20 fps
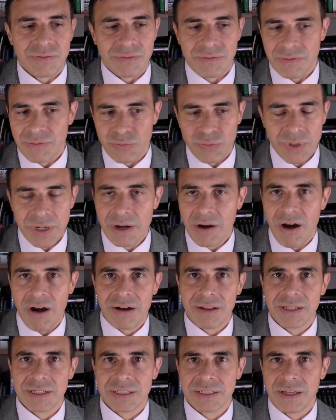
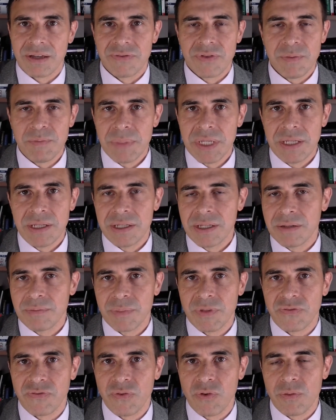regardless of the medium,
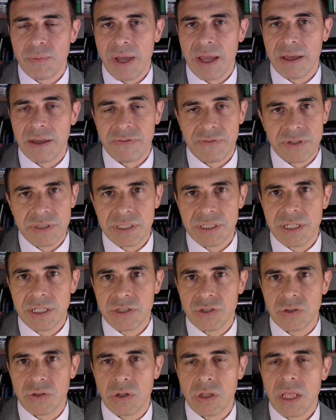the format, if it's
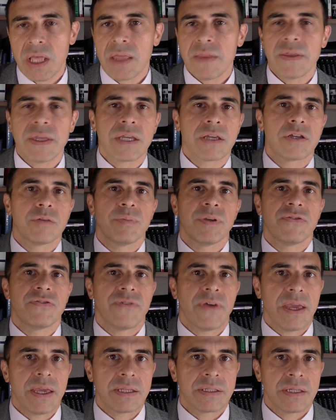digital, then it could be
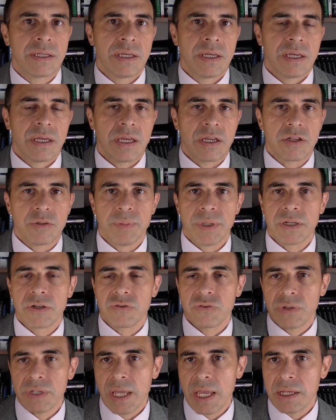faked. It could be
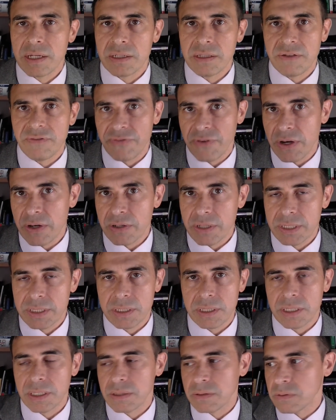created
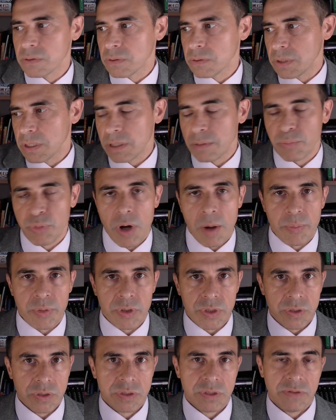nefariously through the improper
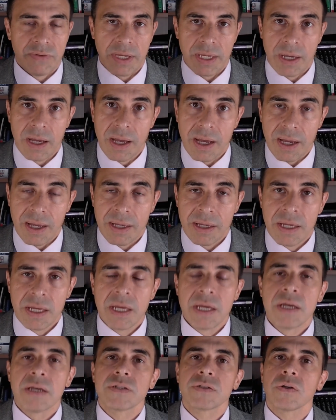use of AI.
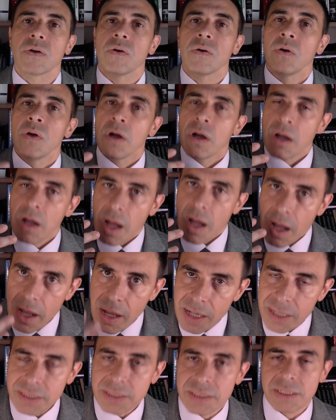So
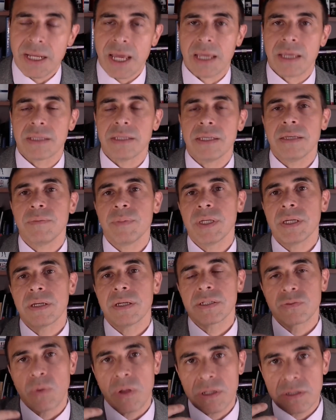us in academia,
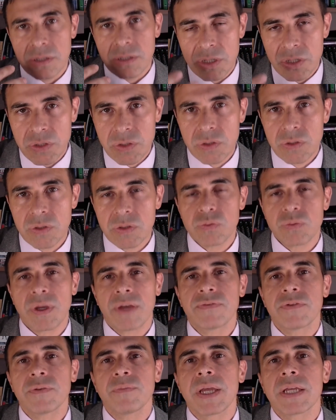as well as our students, we
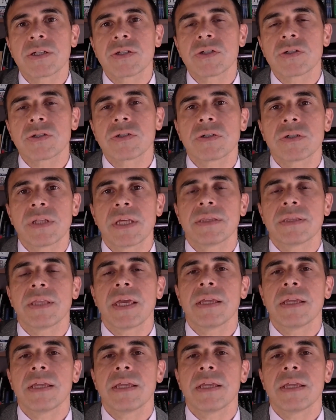have to make sure that they